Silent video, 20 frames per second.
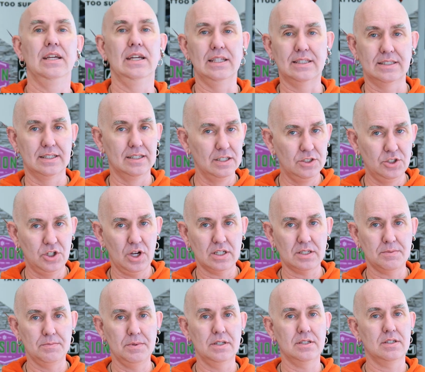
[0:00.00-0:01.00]
It's an
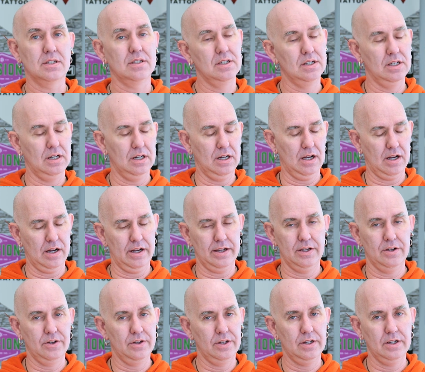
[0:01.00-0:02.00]
adjustment. I
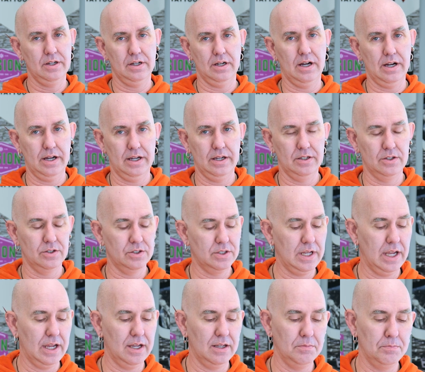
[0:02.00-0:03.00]
hear you, I
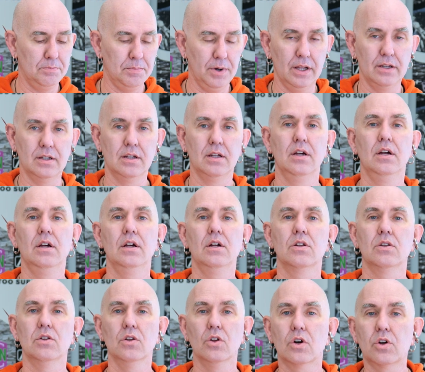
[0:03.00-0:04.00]
understand, but
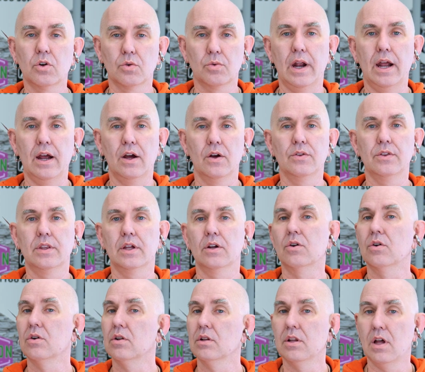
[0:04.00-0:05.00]
look around. There
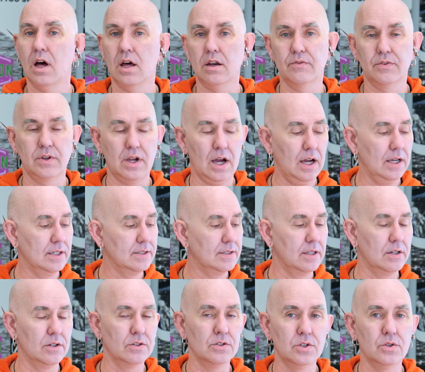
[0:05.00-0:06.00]
are a lot of guys
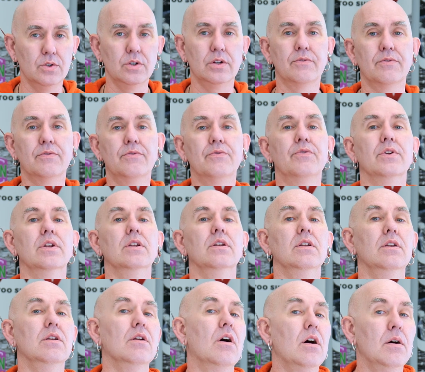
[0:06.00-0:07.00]
that are doing
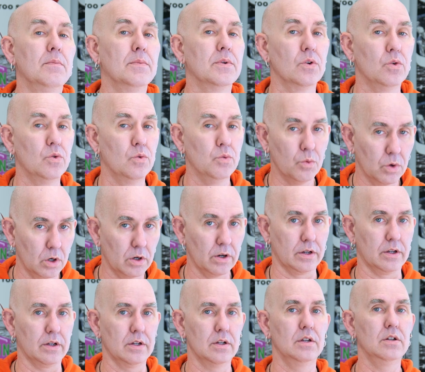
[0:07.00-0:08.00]
phenomenal
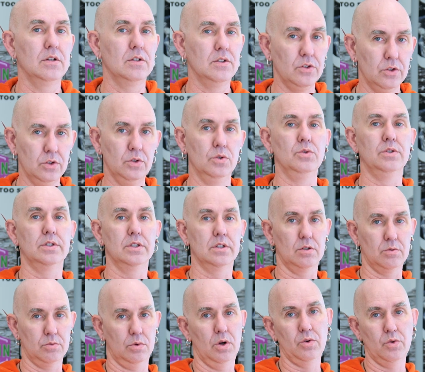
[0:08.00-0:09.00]
work using
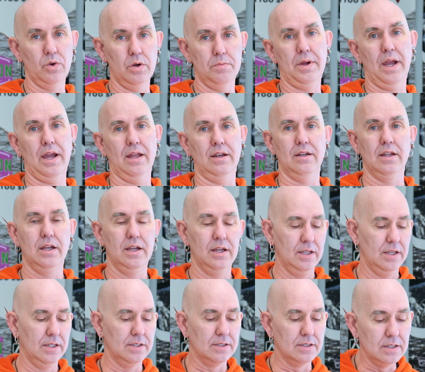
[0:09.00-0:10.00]
a rotary pen.
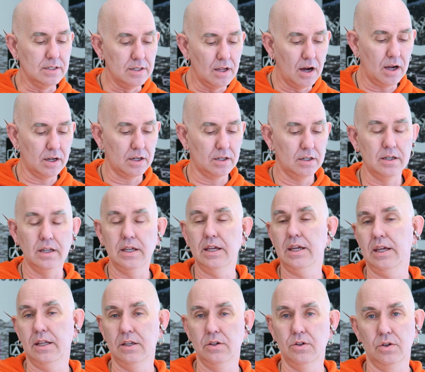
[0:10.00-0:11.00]
It's not going to
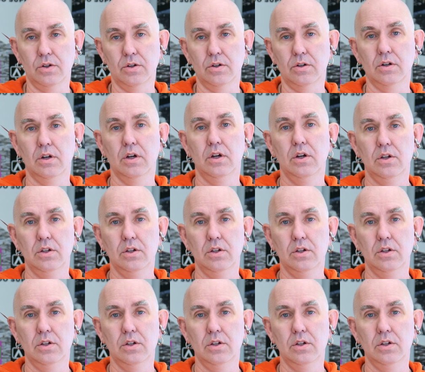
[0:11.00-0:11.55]
hinder